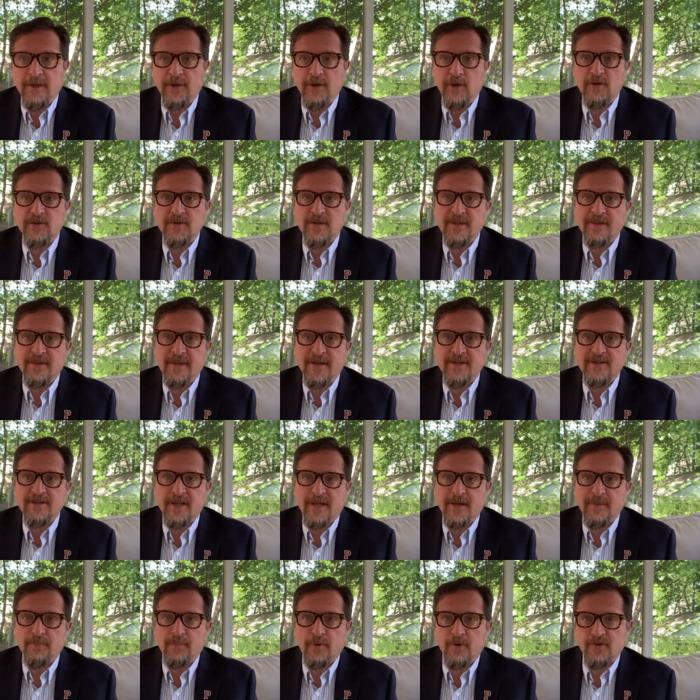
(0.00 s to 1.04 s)
using things
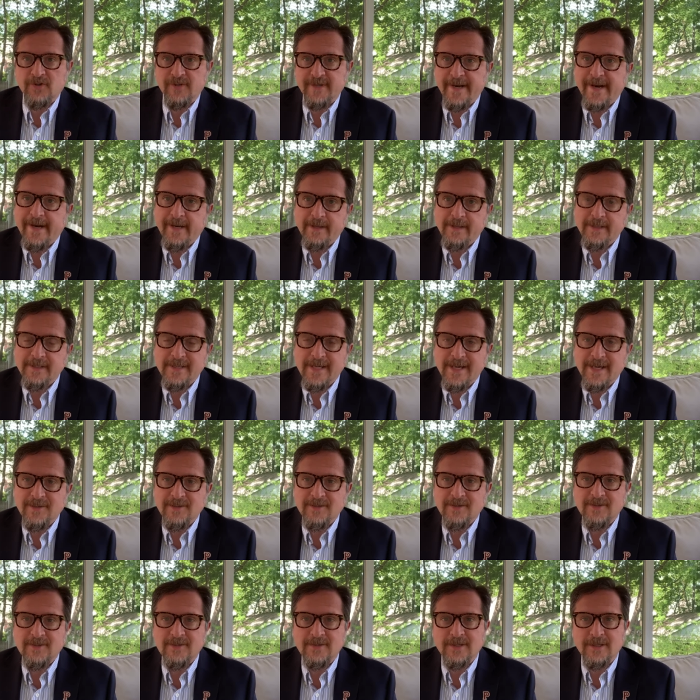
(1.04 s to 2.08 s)
like personality
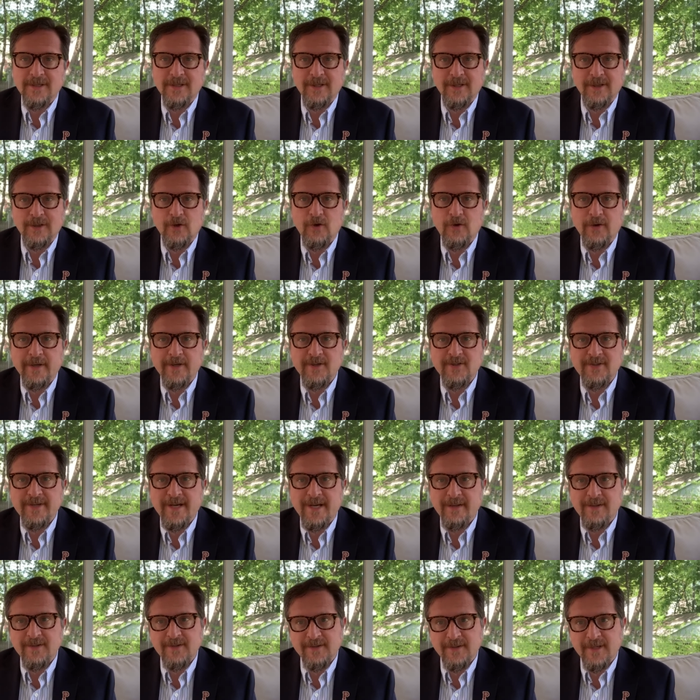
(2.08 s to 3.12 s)
tests, learning
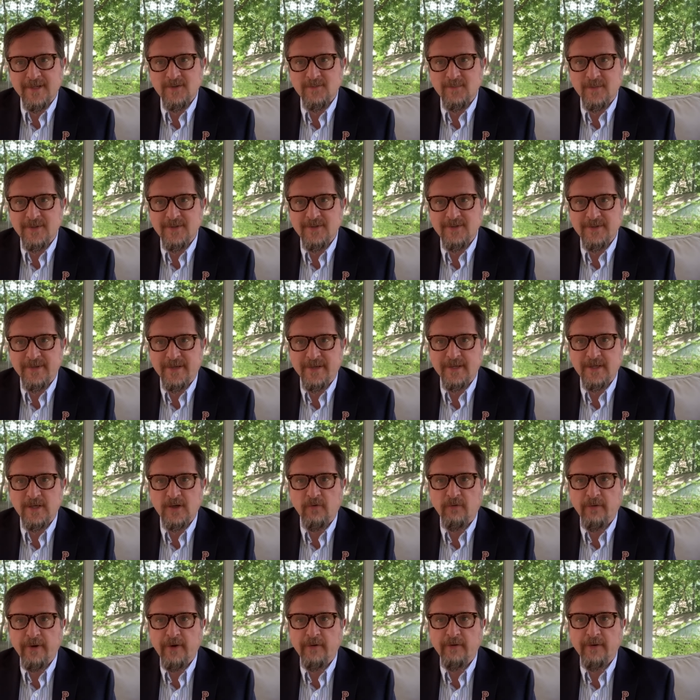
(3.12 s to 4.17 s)
style assessments, and
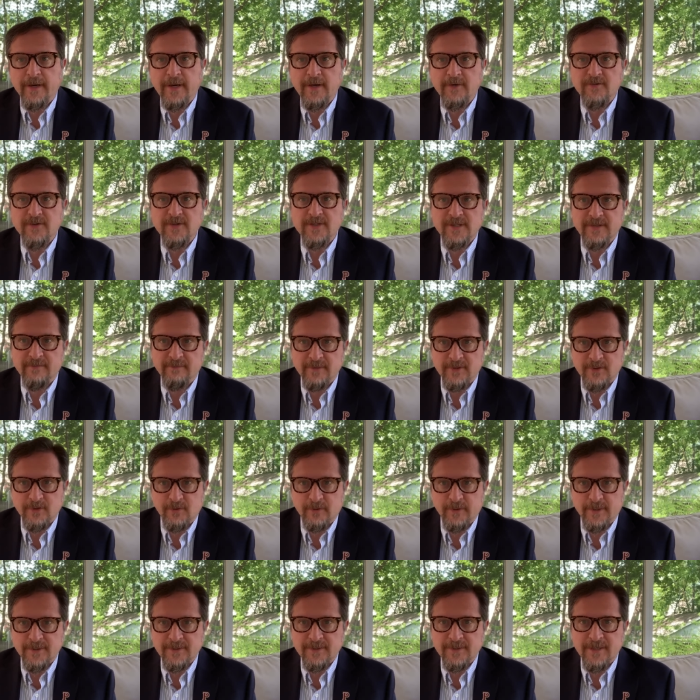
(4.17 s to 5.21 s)
career interest
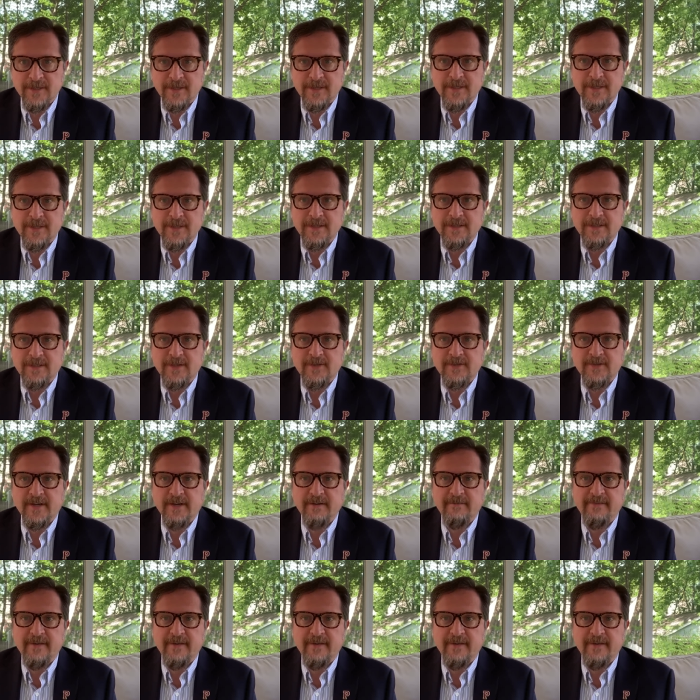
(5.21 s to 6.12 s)
inventories to set a